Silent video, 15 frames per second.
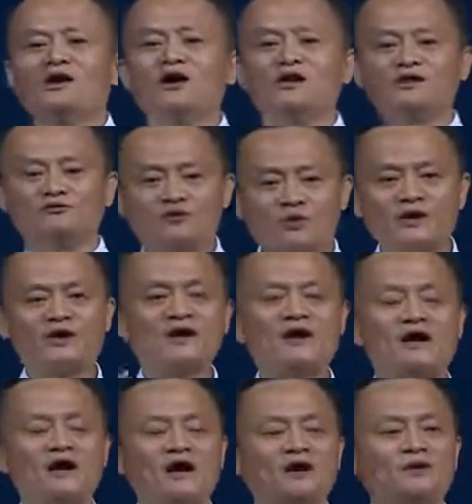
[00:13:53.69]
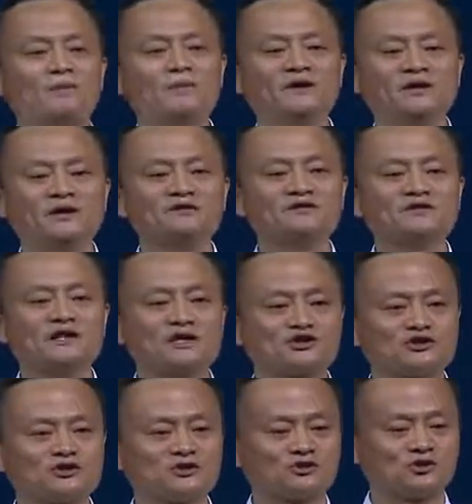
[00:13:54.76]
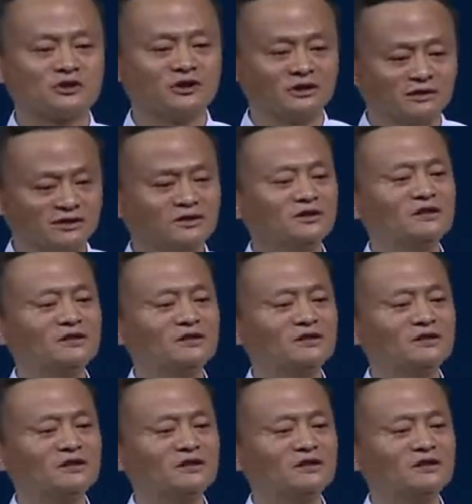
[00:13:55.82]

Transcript: And if we are helping international trade,